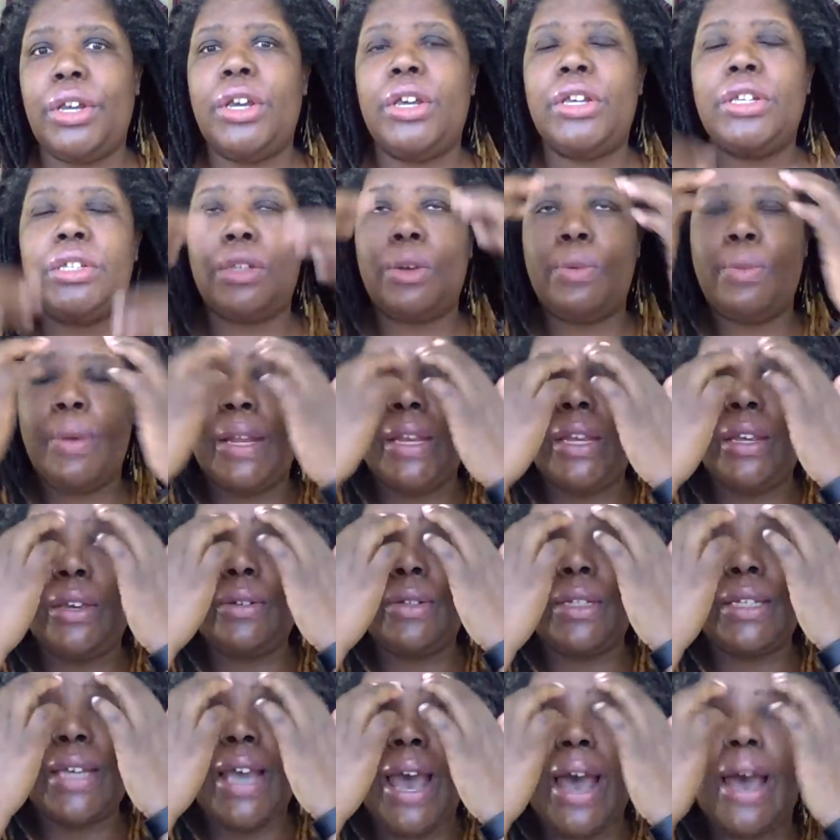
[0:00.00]
So when you
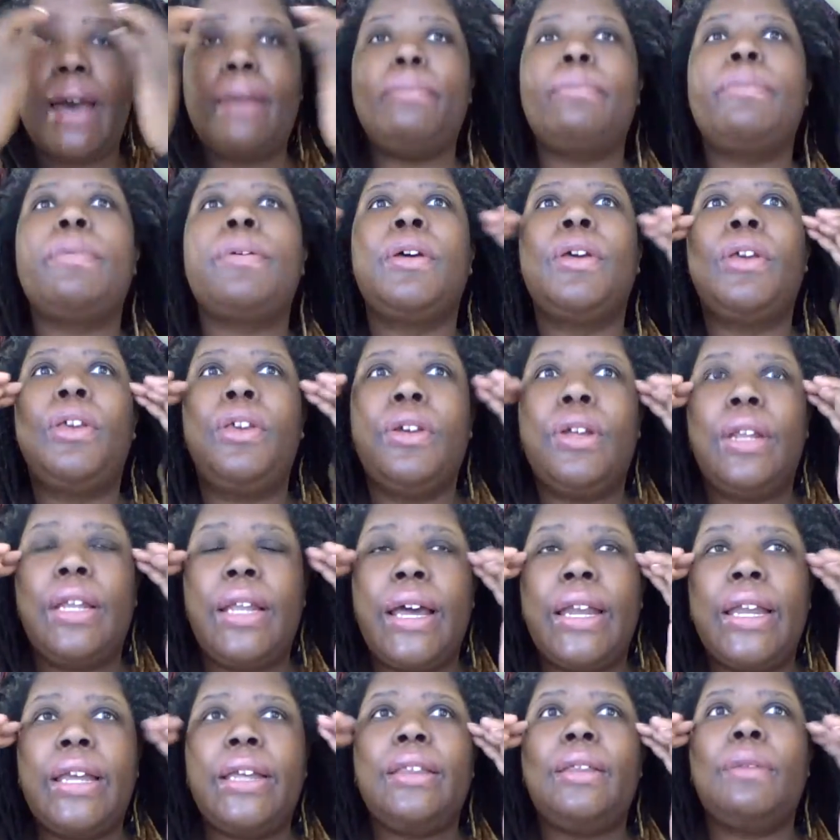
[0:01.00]
tap, you're
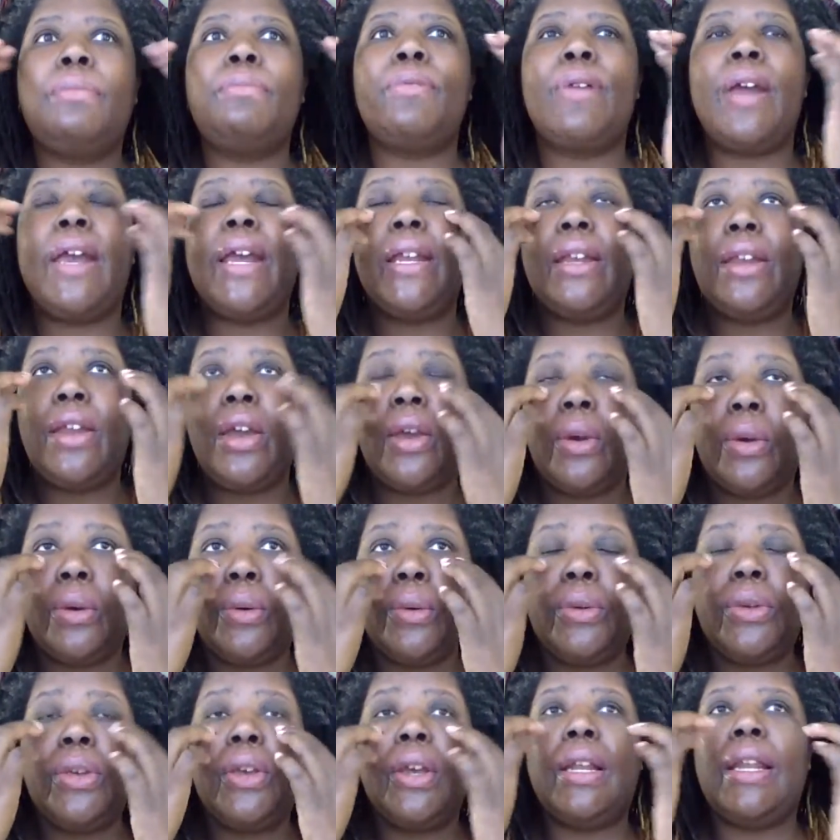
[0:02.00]
letting the brain
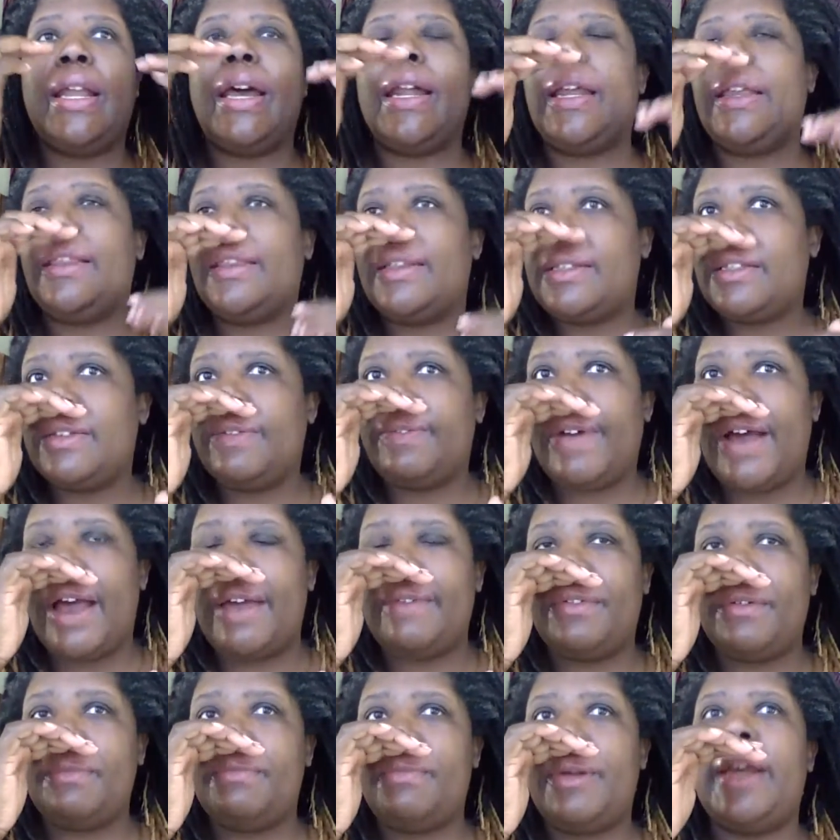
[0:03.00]
know, you're letting the
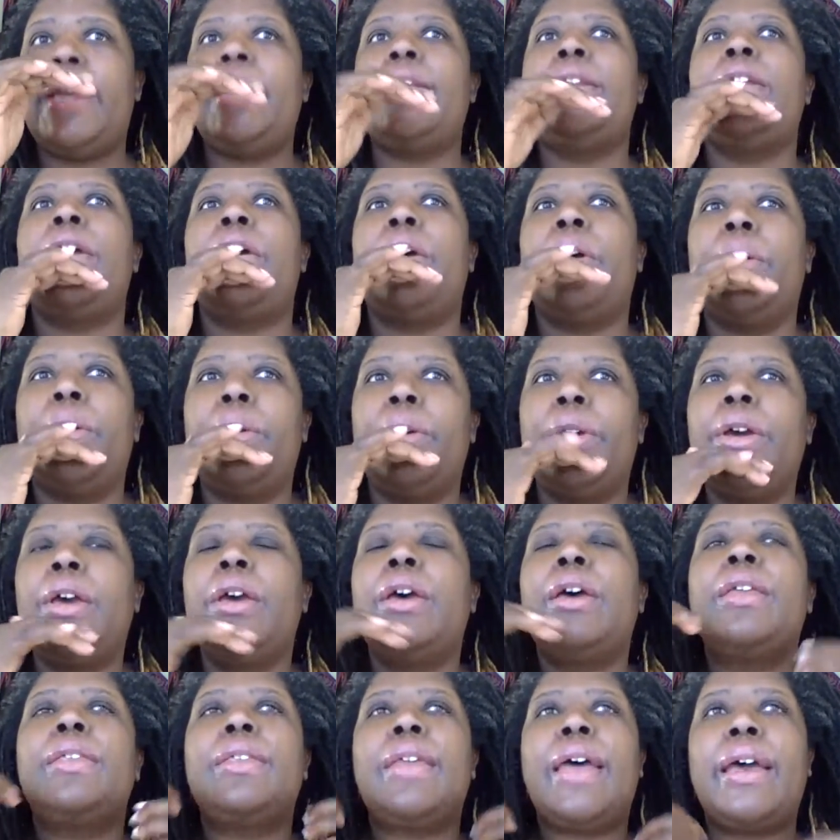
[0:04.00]
survivor brain know
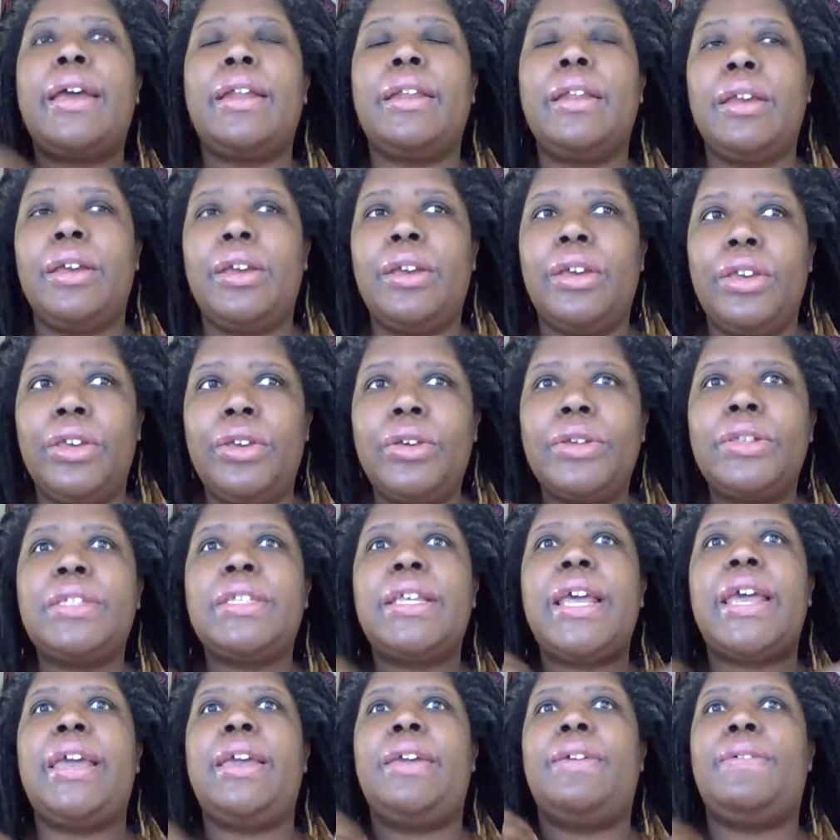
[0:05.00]
that you're
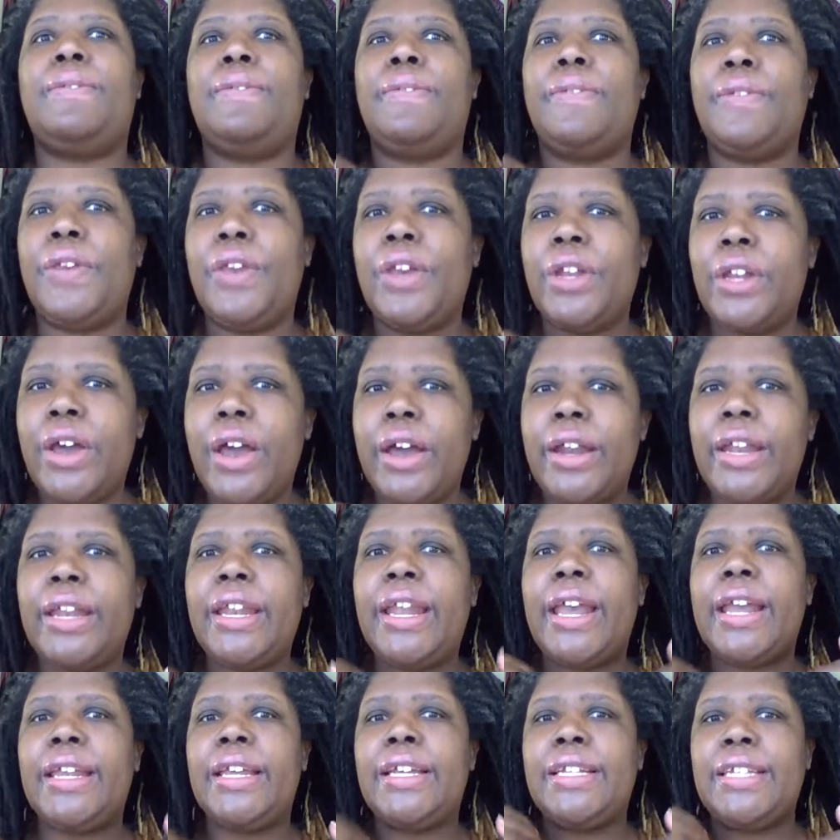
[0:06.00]
safe, you're not in
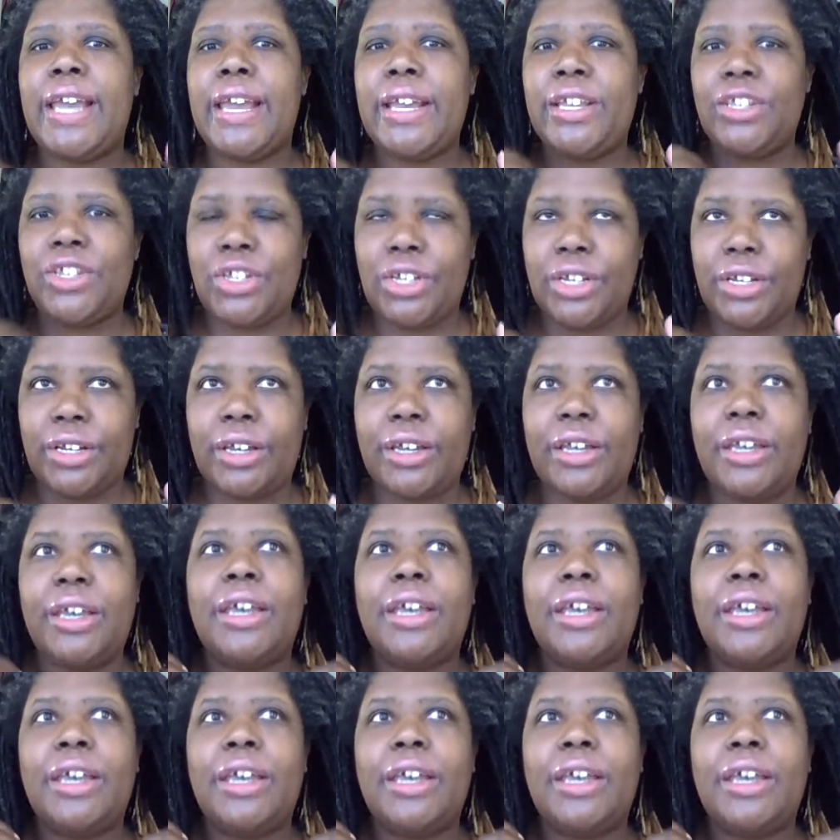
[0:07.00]
any danger.